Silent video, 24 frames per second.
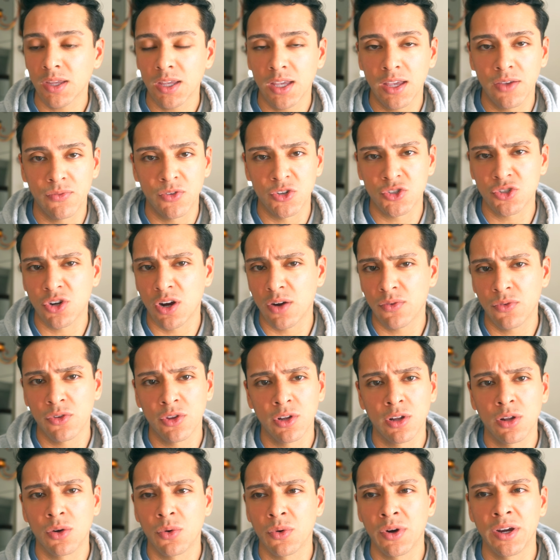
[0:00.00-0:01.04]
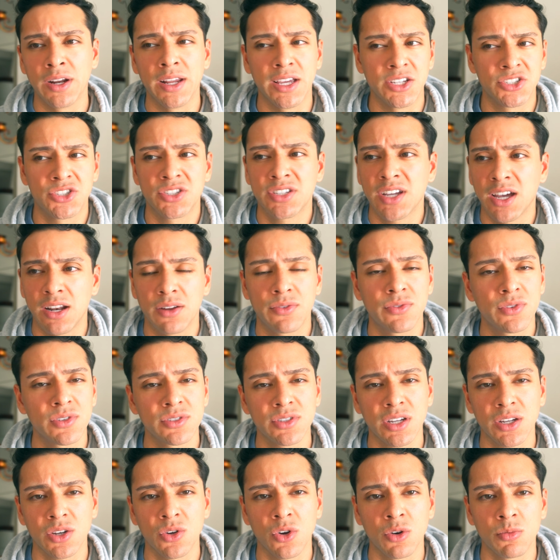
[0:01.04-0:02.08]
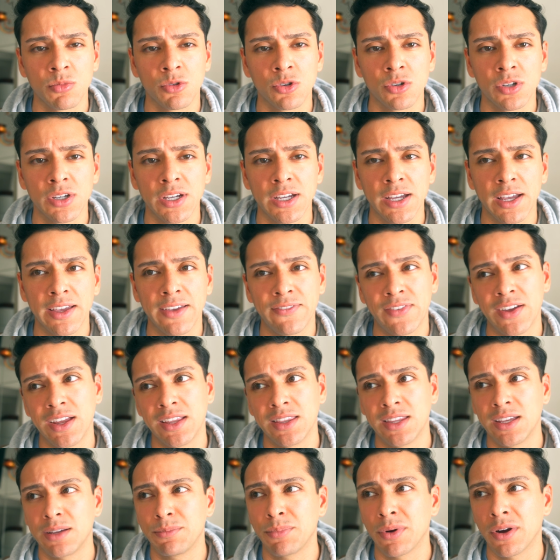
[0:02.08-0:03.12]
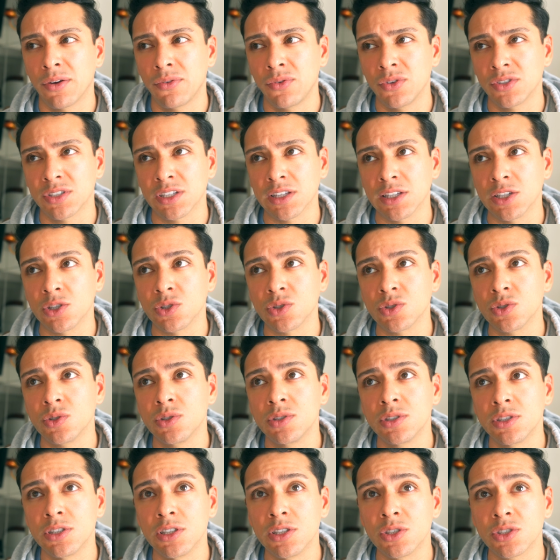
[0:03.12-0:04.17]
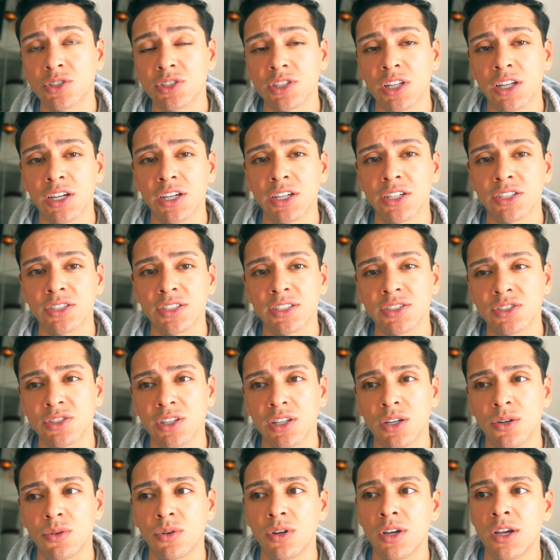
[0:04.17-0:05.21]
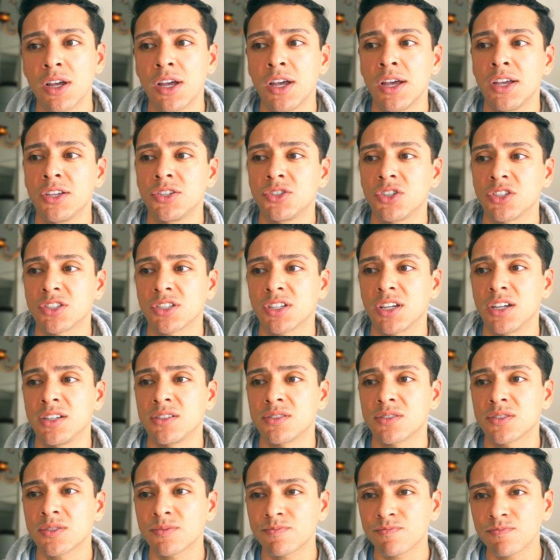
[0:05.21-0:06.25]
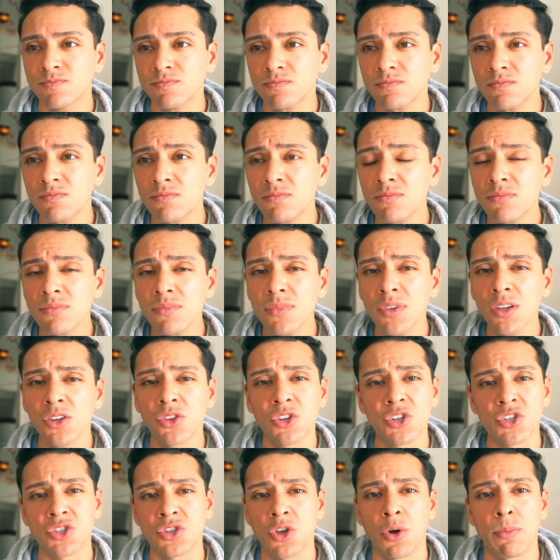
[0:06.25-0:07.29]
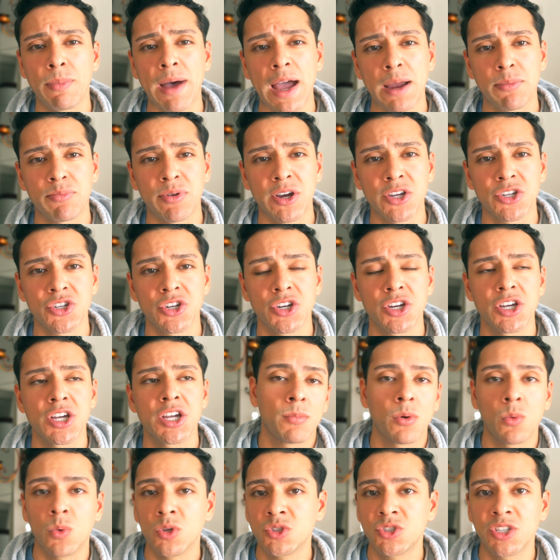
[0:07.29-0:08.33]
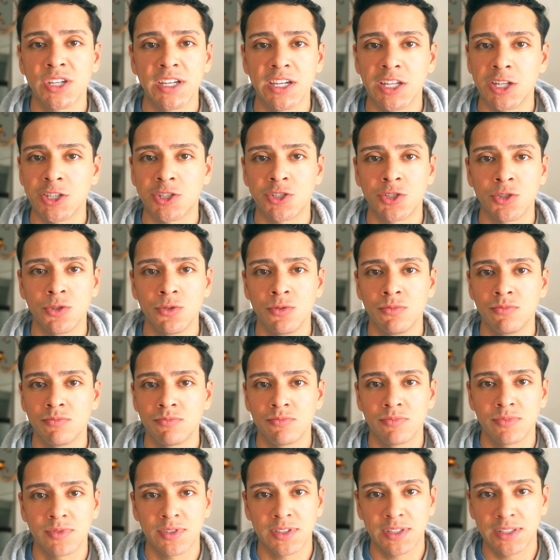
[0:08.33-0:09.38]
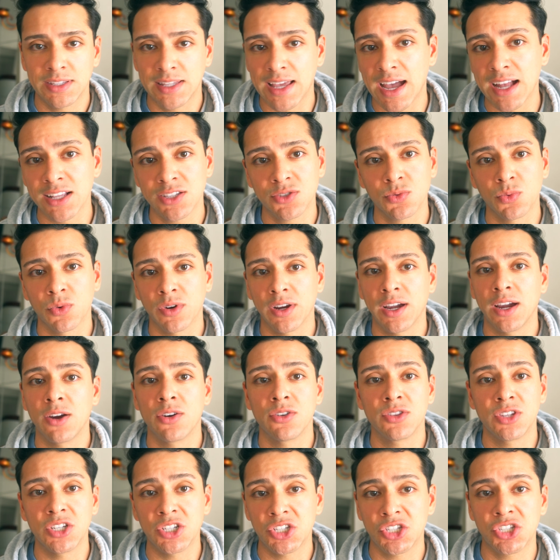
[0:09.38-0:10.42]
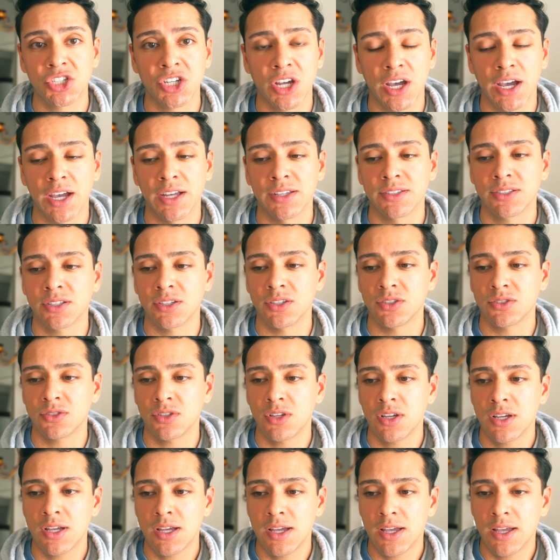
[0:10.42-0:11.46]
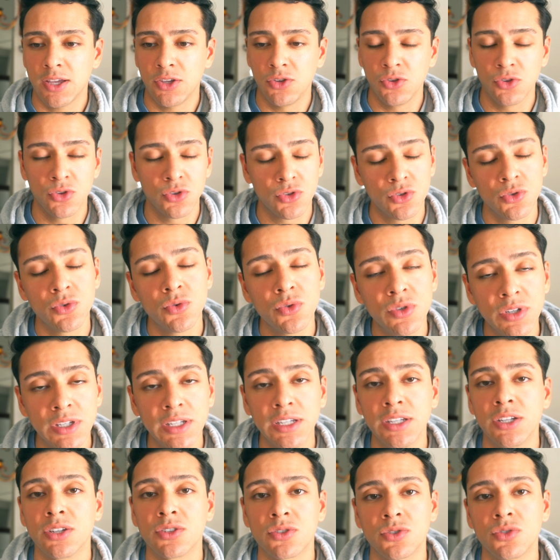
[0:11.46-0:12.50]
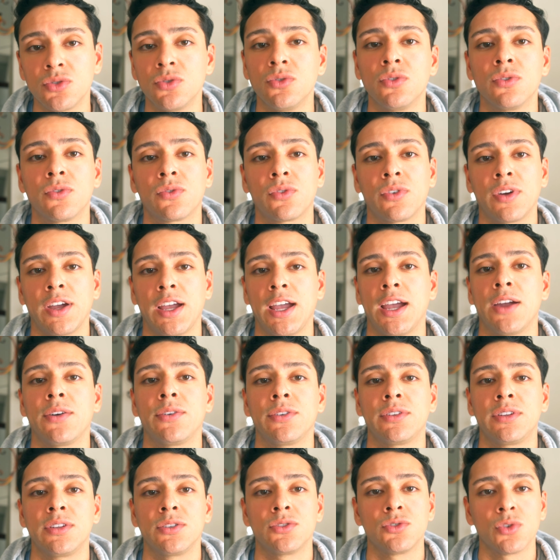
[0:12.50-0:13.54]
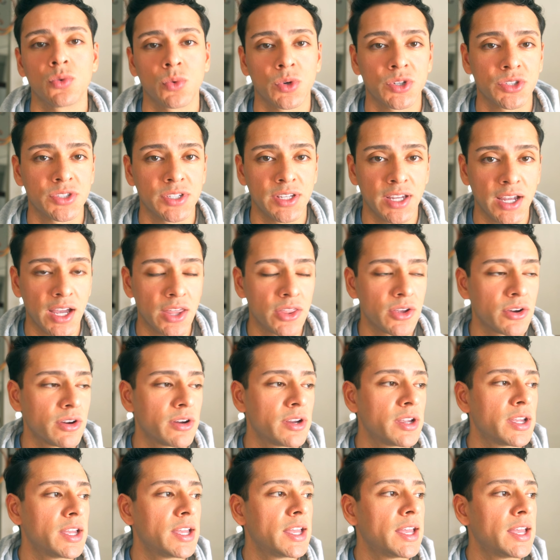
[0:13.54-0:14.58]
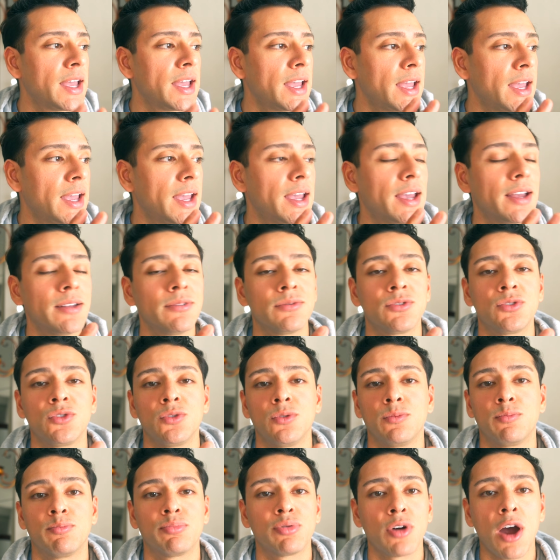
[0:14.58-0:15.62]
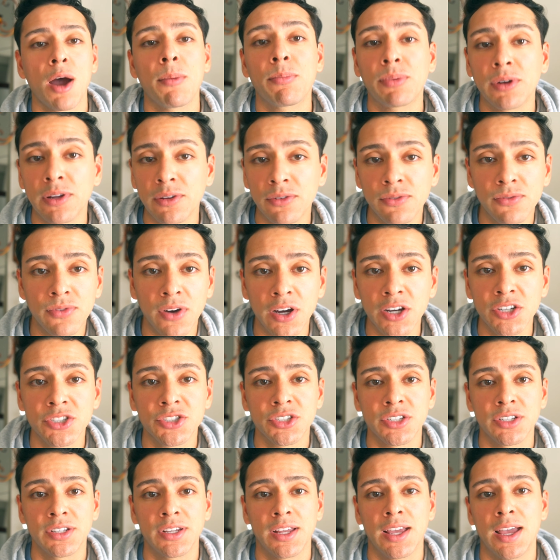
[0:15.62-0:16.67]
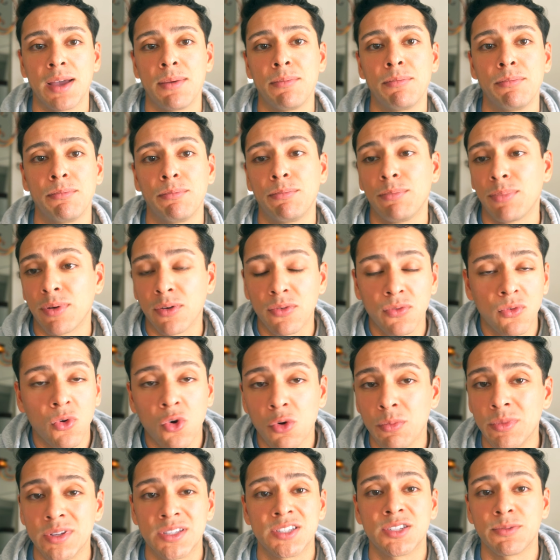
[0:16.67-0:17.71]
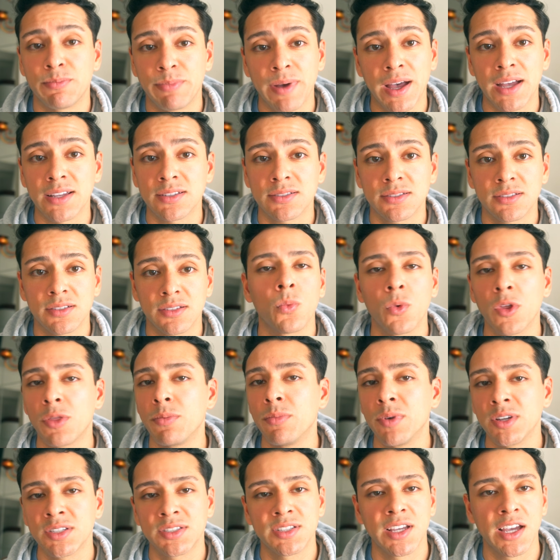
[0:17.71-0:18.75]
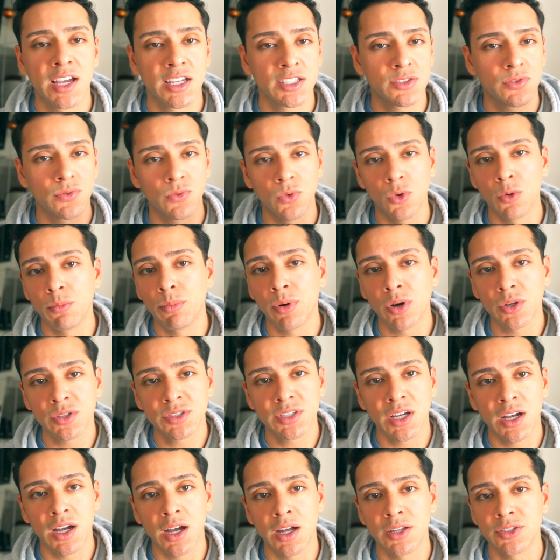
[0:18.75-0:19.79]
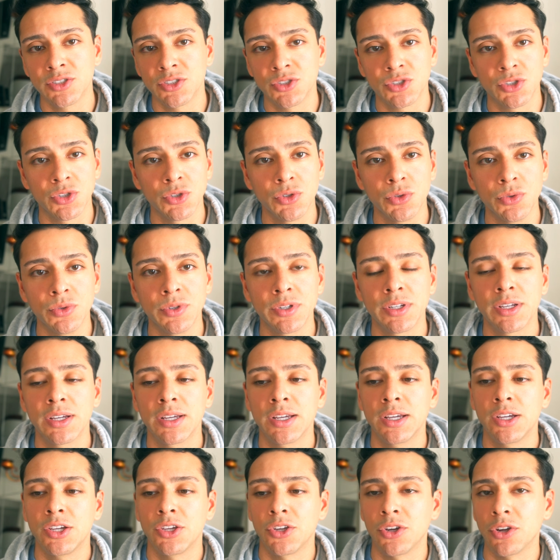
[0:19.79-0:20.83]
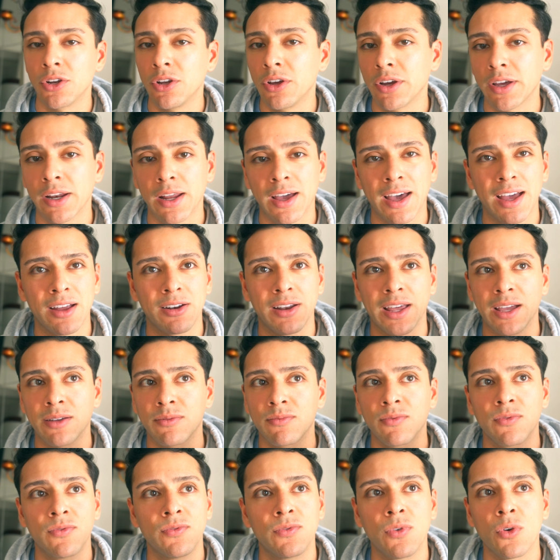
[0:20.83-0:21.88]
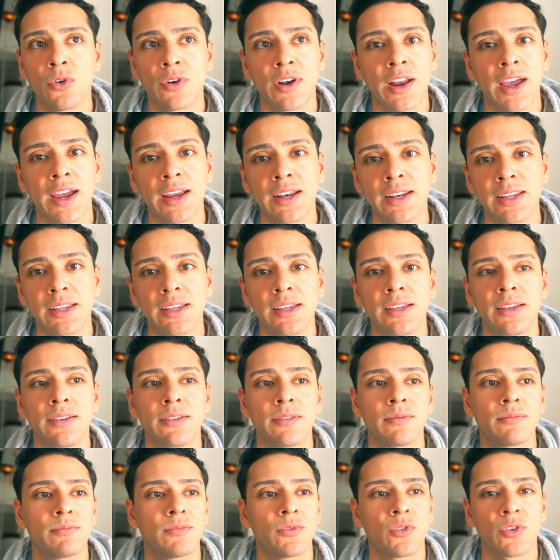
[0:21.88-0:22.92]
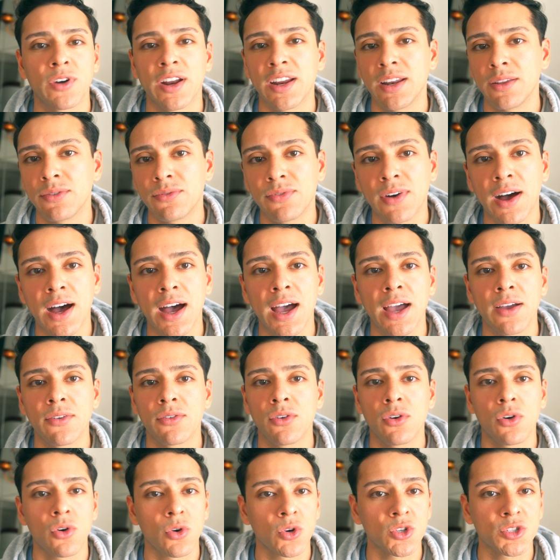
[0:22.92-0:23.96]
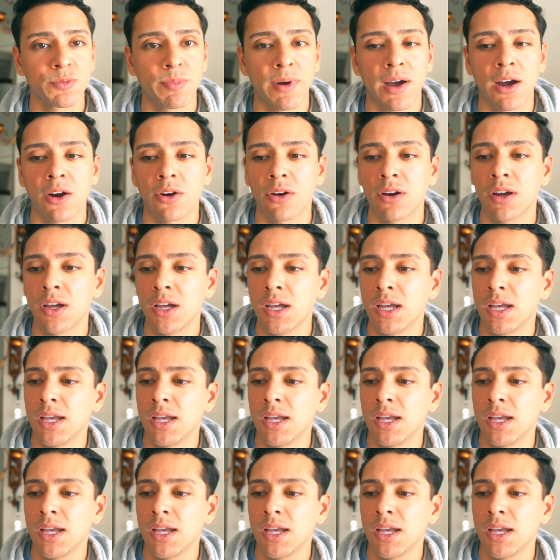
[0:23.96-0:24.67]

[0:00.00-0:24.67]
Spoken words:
if you're starting from the lower end, it just kind of feels like normal. If anything, it probably feels a little sluggish and slow just because there's no back pressure. But once you get a tune, that's where everything shines, because you do need a tune for everything to work together and to properly function and perform its best. With Mustangs, full bolt-ons, tuned, you're looking at like 490, 495 horsepower